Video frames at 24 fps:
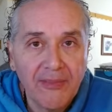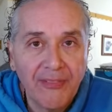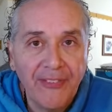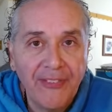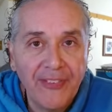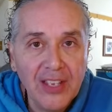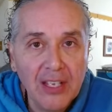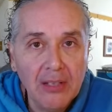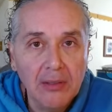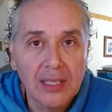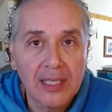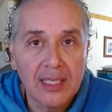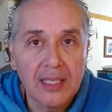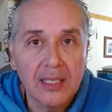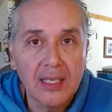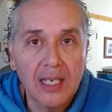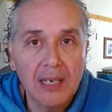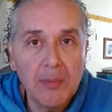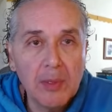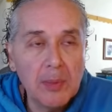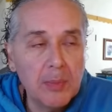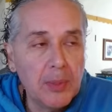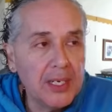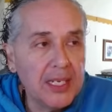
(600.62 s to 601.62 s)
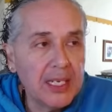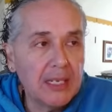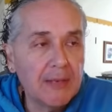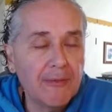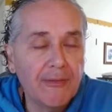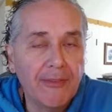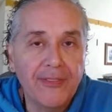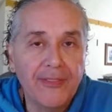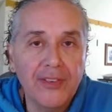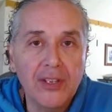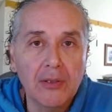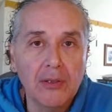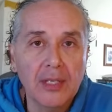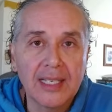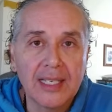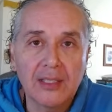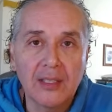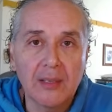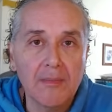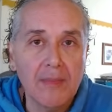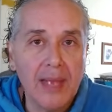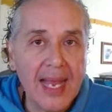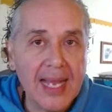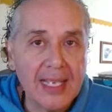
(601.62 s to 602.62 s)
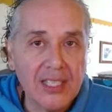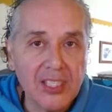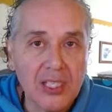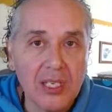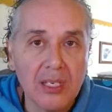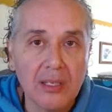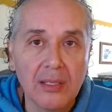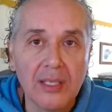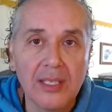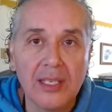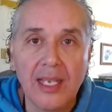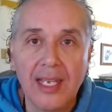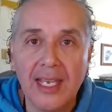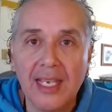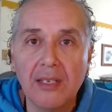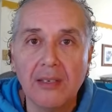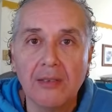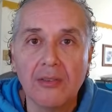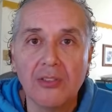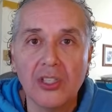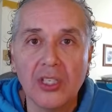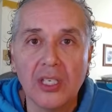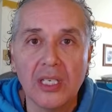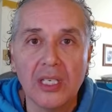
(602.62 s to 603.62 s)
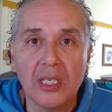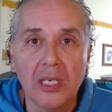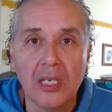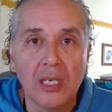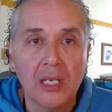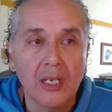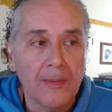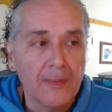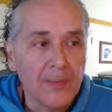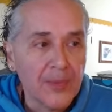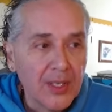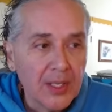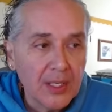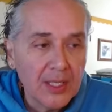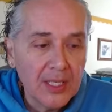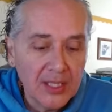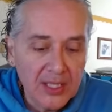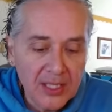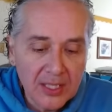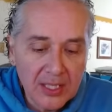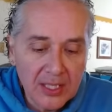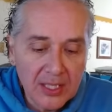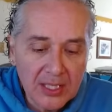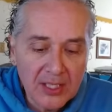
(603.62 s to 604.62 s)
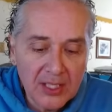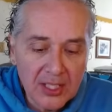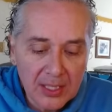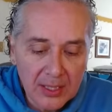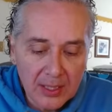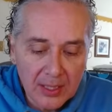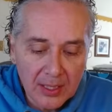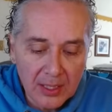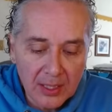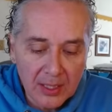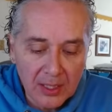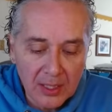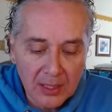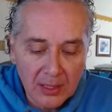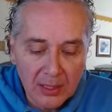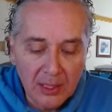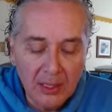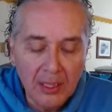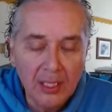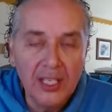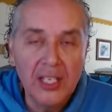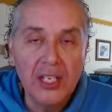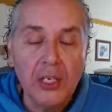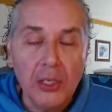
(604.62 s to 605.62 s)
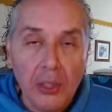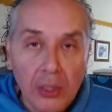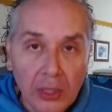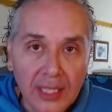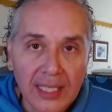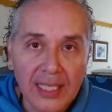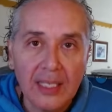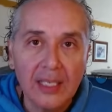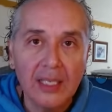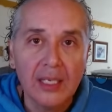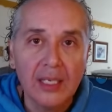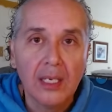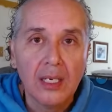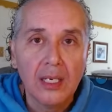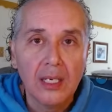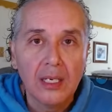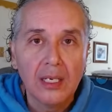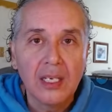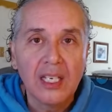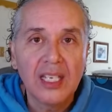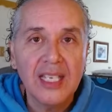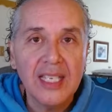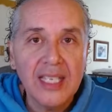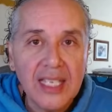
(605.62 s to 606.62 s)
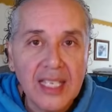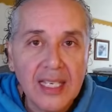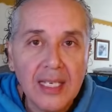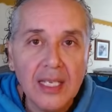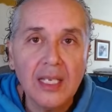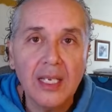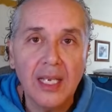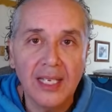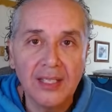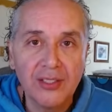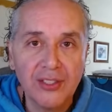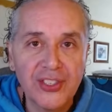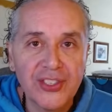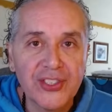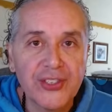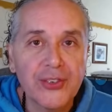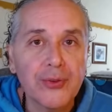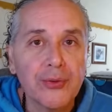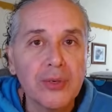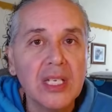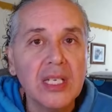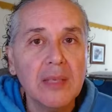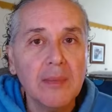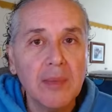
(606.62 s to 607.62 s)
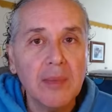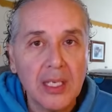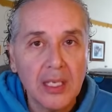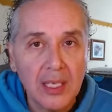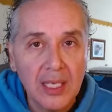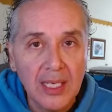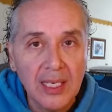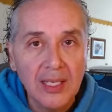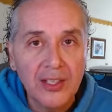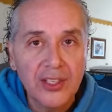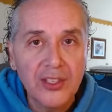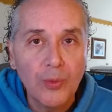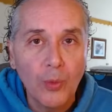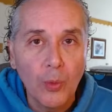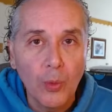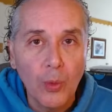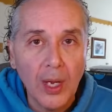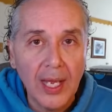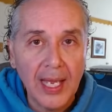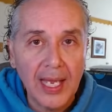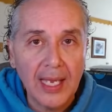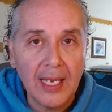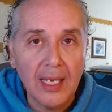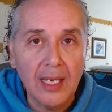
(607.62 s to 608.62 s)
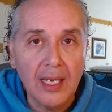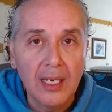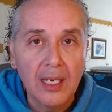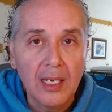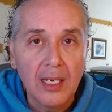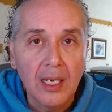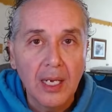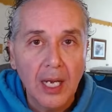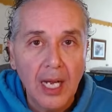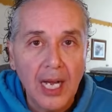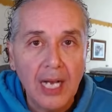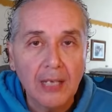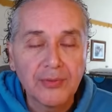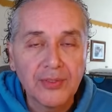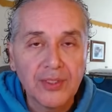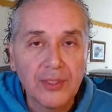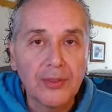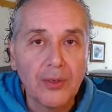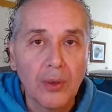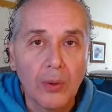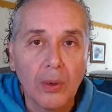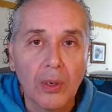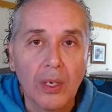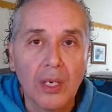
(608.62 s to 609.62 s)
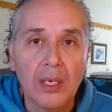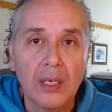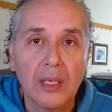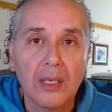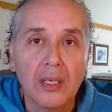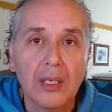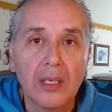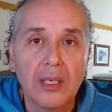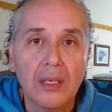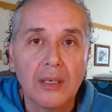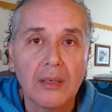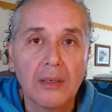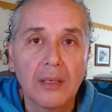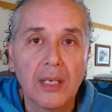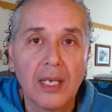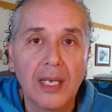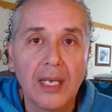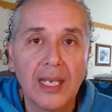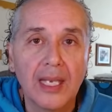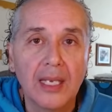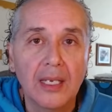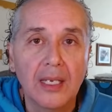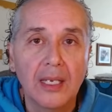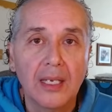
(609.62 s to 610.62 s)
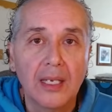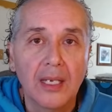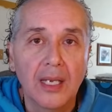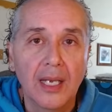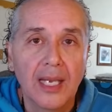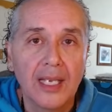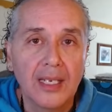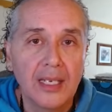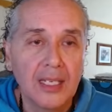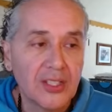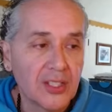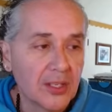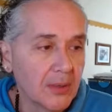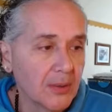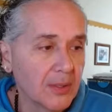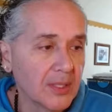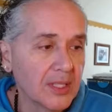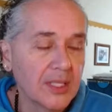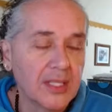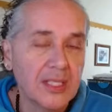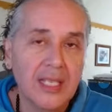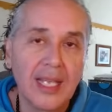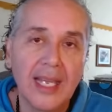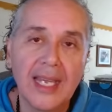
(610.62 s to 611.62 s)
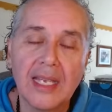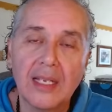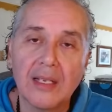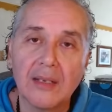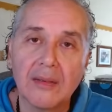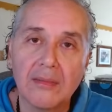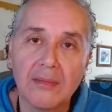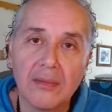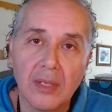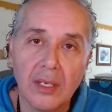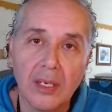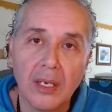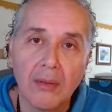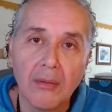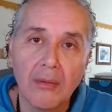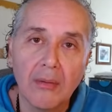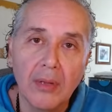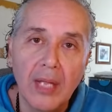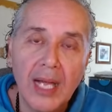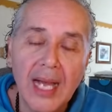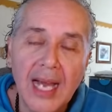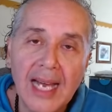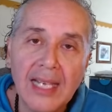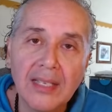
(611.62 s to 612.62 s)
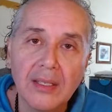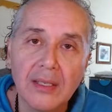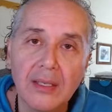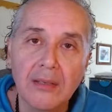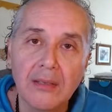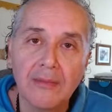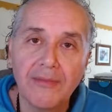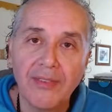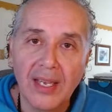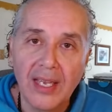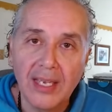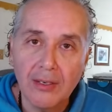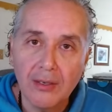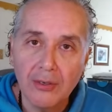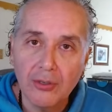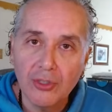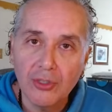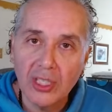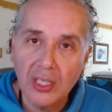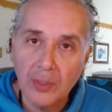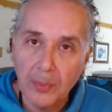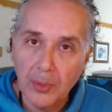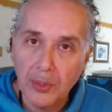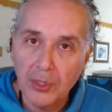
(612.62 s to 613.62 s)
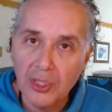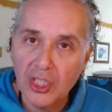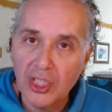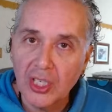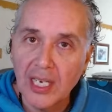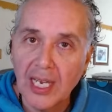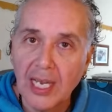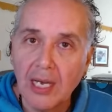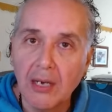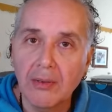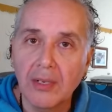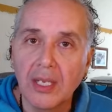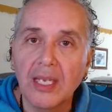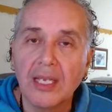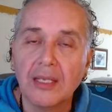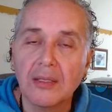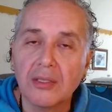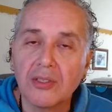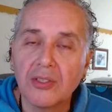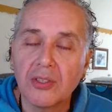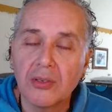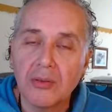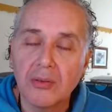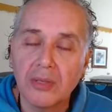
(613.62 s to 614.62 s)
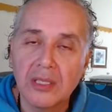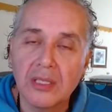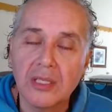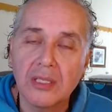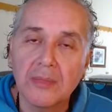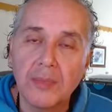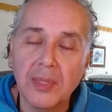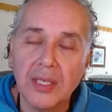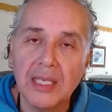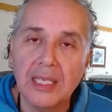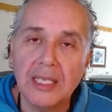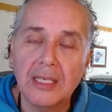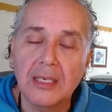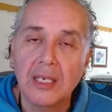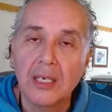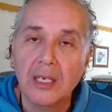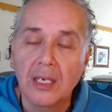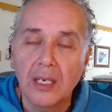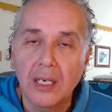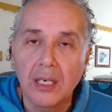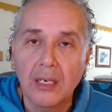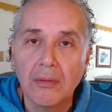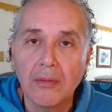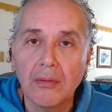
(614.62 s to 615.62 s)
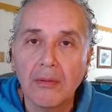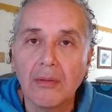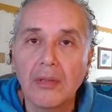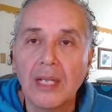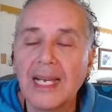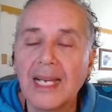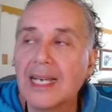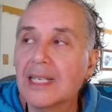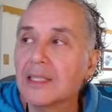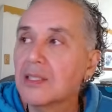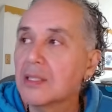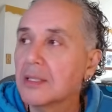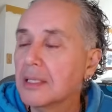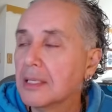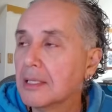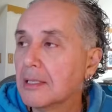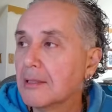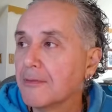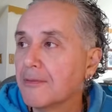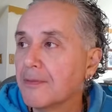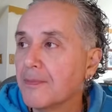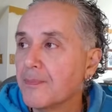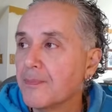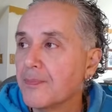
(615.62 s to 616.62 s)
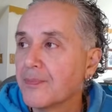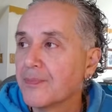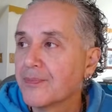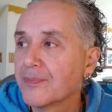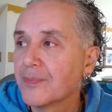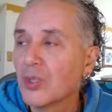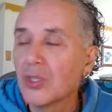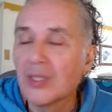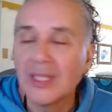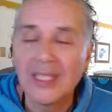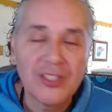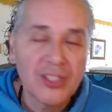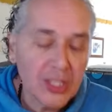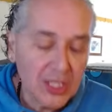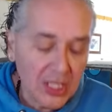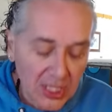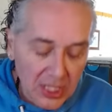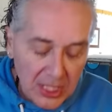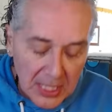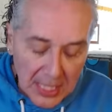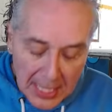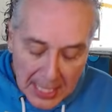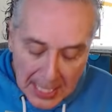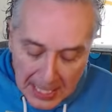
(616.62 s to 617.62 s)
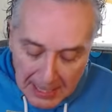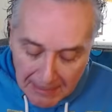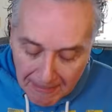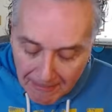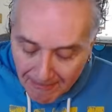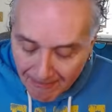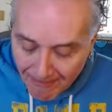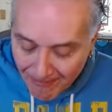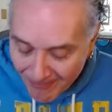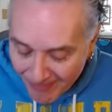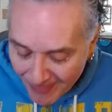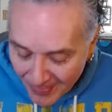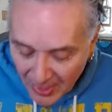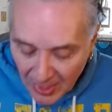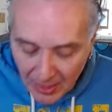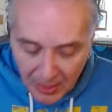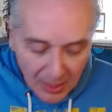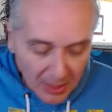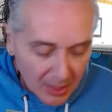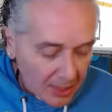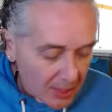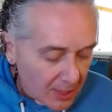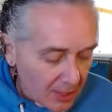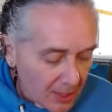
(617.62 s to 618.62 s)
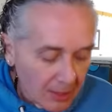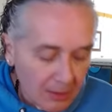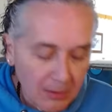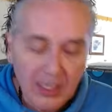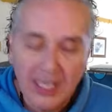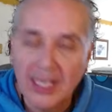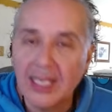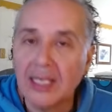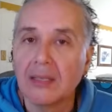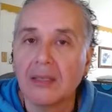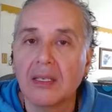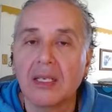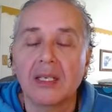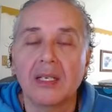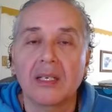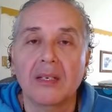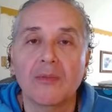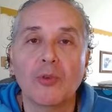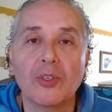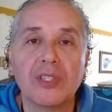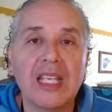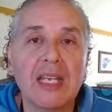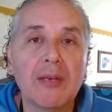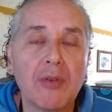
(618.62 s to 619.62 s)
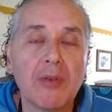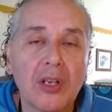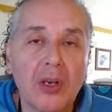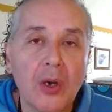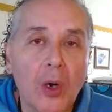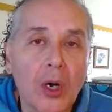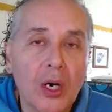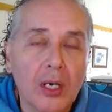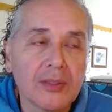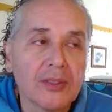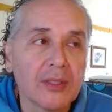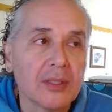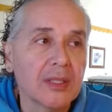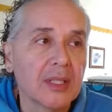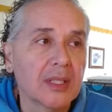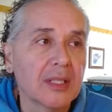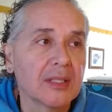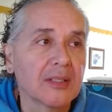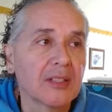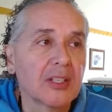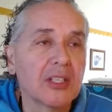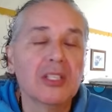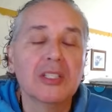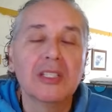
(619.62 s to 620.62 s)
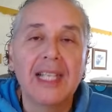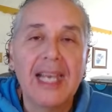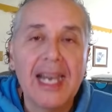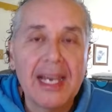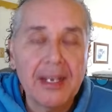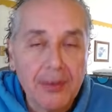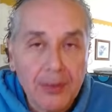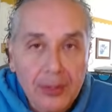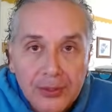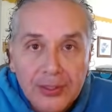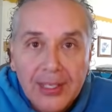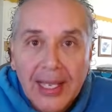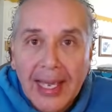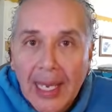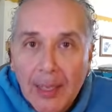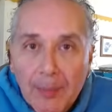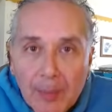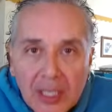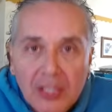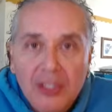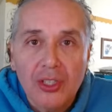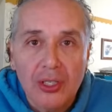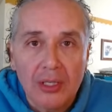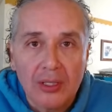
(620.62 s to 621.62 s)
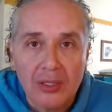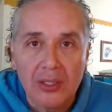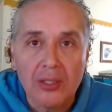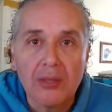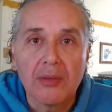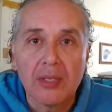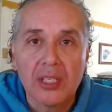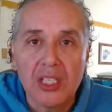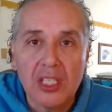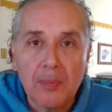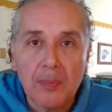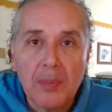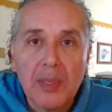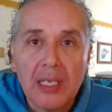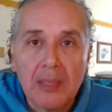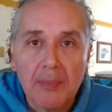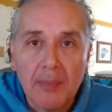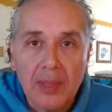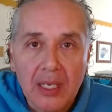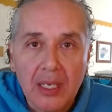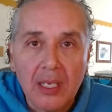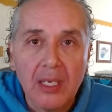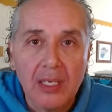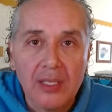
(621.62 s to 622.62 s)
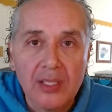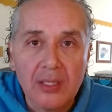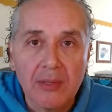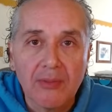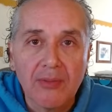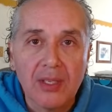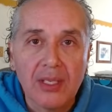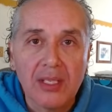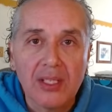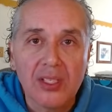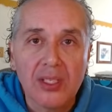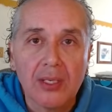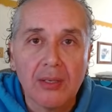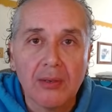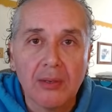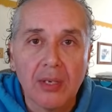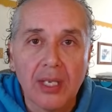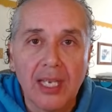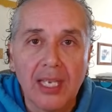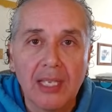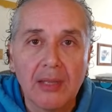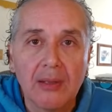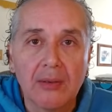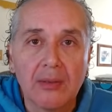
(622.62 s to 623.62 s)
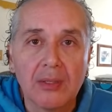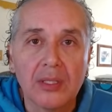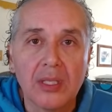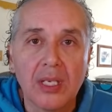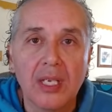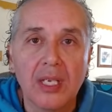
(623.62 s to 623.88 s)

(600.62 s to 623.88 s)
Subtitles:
feel it. Everybody can feel like the masculine energy is literally kicking and screaming its way out the door. Okay, and it's going to take a lot of energy to push it out, and there's going to be a lot of, well, let's just say, okay, what they would call collateral damage, so to speak, because of this. Okay, there